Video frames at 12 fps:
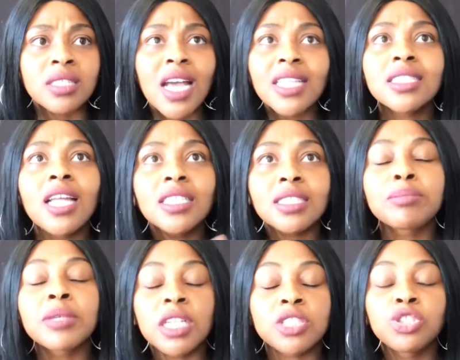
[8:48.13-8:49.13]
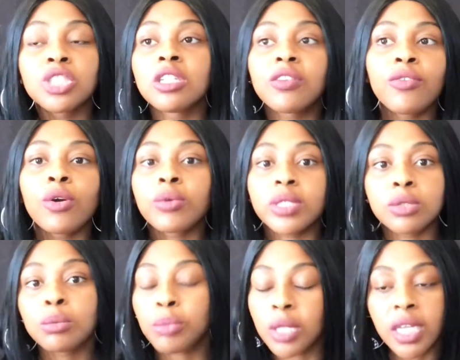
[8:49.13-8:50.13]
that's not something that you should look forward
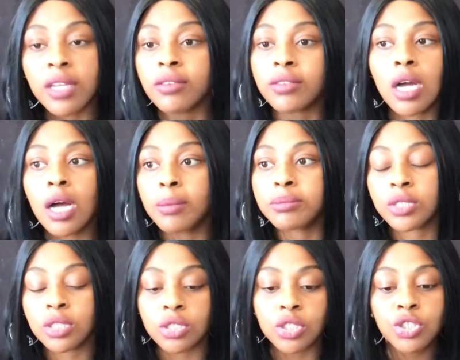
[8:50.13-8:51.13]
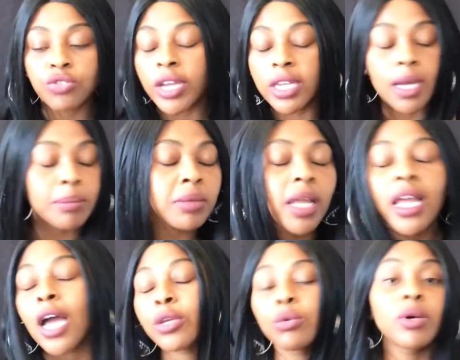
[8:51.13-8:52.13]
to, looking um, straight up like
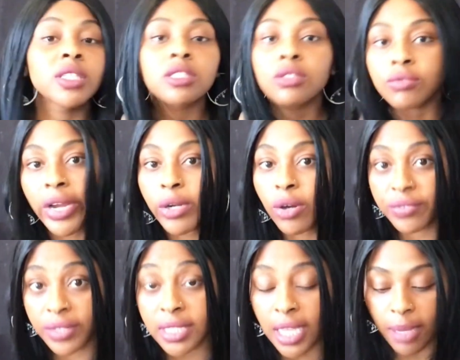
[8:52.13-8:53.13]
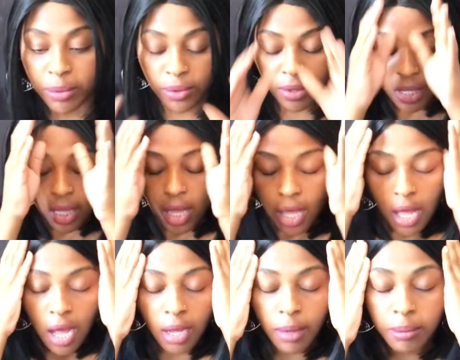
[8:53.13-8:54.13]
how you want to, right off the table.
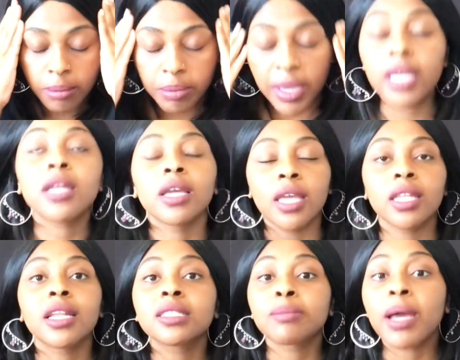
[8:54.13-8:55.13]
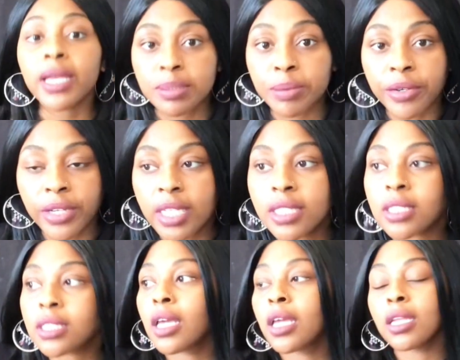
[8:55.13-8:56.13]
Um, but again, that's my
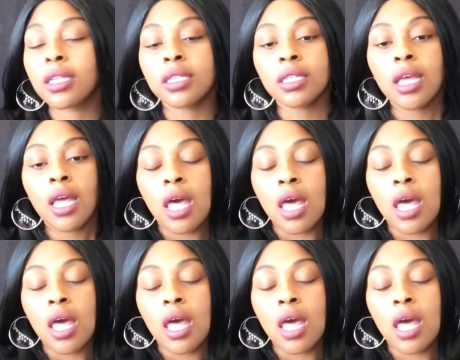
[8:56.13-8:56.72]
experience, and